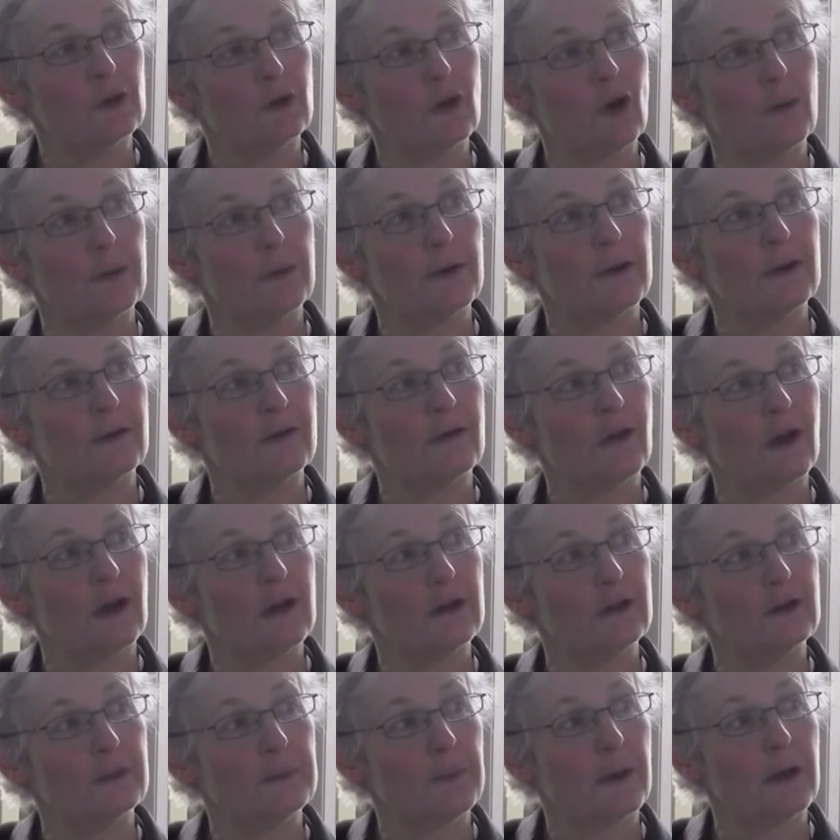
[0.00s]
a copy of I
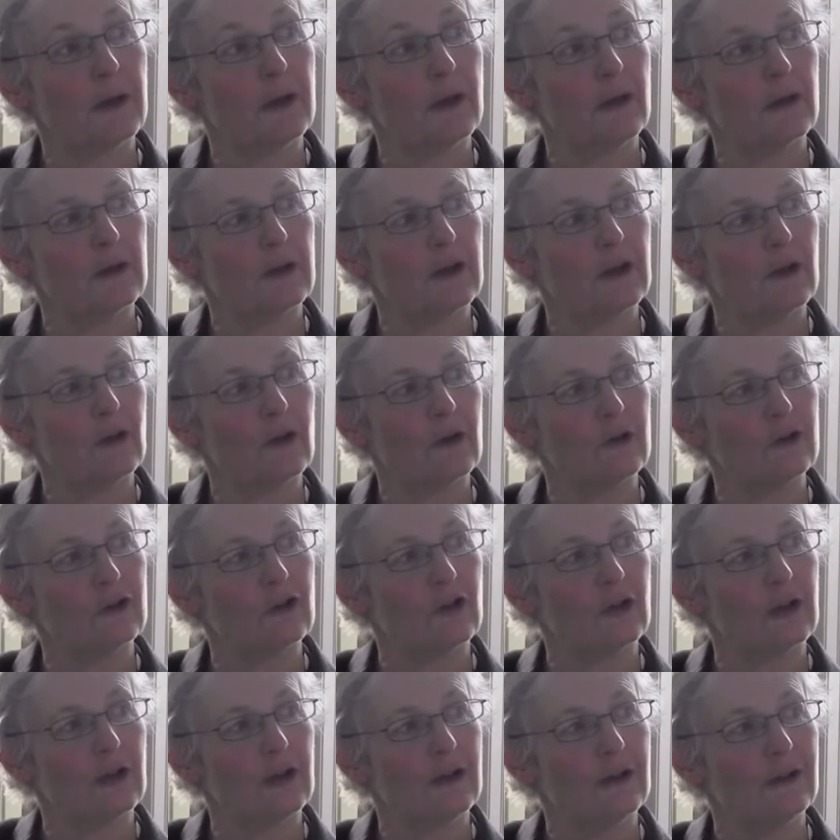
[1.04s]
Spy
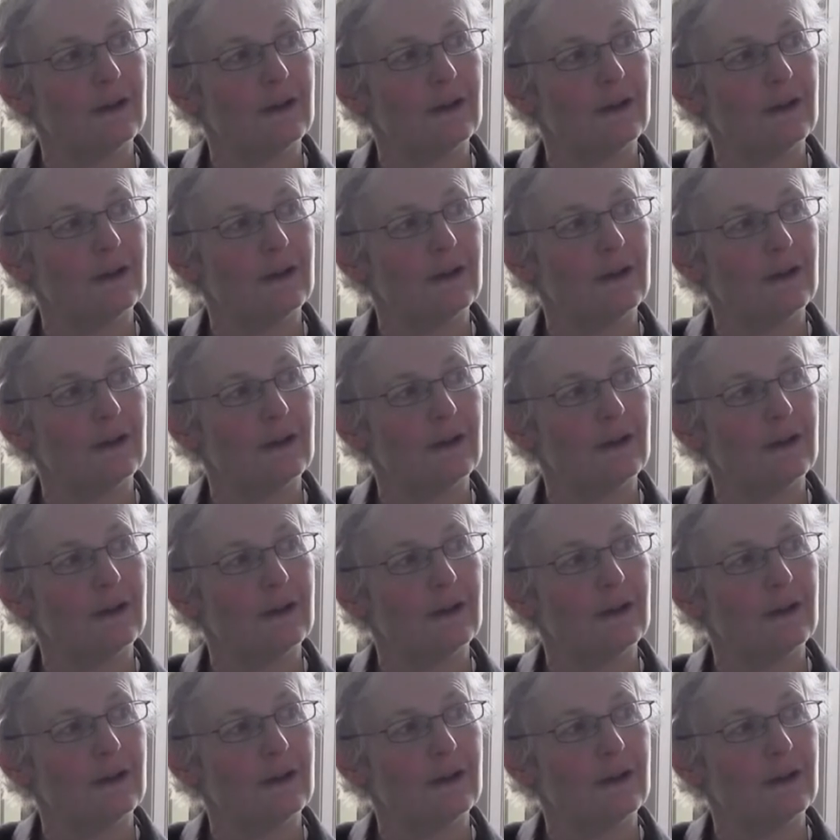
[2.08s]
Archaeology.